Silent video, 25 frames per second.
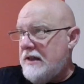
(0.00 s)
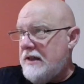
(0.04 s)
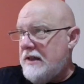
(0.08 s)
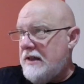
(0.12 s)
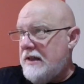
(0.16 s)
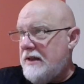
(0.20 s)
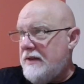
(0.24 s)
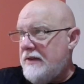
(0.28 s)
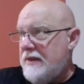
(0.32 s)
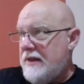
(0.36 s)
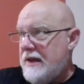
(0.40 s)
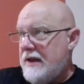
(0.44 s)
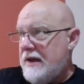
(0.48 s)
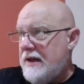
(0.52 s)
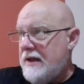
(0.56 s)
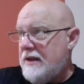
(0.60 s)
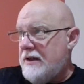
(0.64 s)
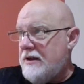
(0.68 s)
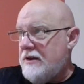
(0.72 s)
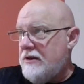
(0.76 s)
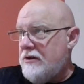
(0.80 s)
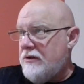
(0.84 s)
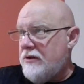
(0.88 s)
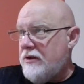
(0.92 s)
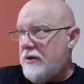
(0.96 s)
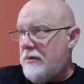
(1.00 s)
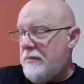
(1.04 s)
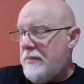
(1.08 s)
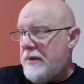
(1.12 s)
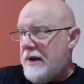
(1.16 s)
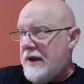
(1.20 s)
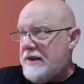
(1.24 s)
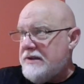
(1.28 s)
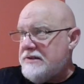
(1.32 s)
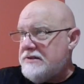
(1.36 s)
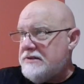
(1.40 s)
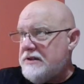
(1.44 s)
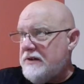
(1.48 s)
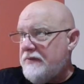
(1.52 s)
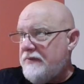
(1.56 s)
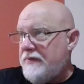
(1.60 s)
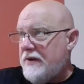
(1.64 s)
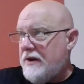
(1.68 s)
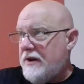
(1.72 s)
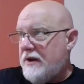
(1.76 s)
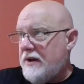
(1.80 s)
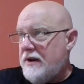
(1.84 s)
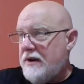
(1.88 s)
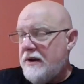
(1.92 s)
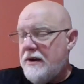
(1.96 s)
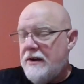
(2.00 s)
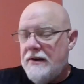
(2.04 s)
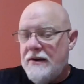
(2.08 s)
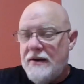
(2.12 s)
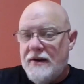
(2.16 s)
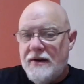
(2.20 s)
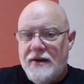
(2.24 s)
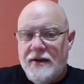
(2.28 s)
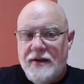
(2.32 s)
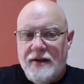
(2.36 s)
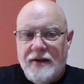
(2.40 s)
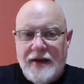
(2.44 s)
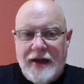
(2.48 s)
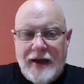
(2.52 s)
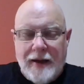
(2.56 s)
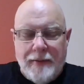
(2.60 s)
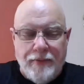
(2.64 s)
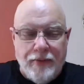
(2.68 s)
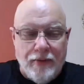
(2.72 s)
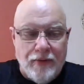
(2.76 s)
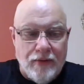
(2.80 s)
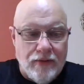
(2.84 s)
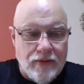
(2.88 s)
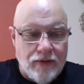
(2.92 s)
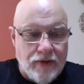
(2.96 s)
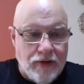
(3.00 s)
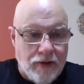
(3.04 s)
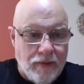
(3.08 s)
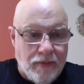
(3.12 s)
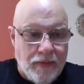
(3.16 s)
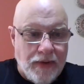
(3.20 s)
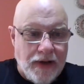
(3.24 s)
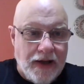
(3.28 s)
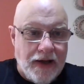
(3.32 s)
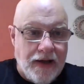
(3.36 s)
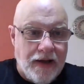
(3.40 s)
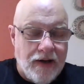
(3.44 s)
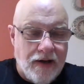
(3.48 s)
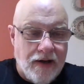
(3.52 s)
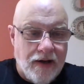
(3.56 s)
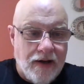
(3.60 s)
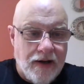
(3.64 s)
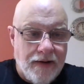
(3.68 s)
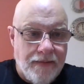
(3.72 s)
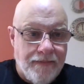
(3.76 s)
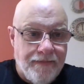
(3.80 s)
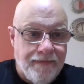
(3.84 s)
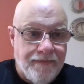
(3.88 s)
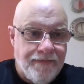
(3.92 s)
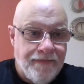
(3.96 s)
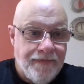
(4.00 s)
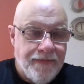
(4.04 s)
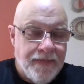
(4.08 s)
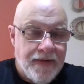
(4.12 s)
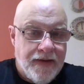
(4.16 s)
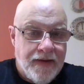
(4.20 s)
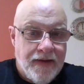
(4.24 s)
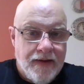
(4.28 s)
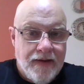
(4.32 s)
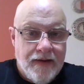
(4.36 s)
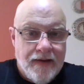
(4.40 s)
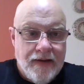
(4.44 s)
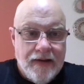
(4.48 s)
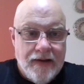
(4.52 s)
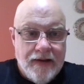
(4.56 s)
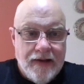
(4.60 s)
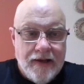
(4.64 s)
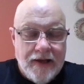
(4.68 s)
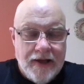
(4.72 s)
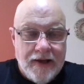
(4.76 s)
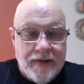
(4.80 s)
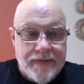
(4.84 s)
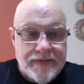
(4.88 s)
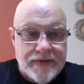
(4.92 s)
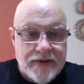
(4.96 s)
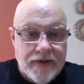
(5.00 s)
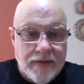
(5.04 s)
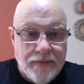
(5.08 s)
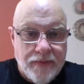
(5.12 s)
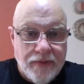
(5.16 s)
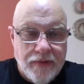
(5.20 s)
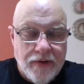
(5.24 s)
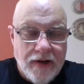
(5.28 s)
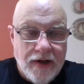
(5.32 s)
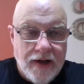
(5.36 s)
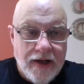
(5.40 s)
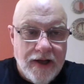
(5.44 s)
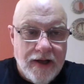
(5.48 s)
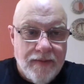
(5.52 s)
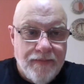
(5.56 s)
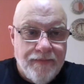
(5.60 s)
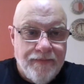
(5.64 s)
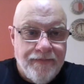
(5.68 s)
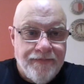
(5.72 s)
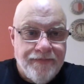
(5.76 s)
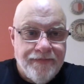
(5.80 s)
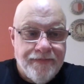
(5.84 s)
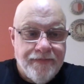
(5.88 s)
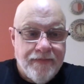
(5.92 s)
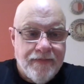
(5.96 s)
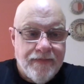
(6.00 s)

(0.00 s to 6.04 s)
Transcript: and that, you know, they'll buy stuff on Apple or they'll buy it on Amazon Prime.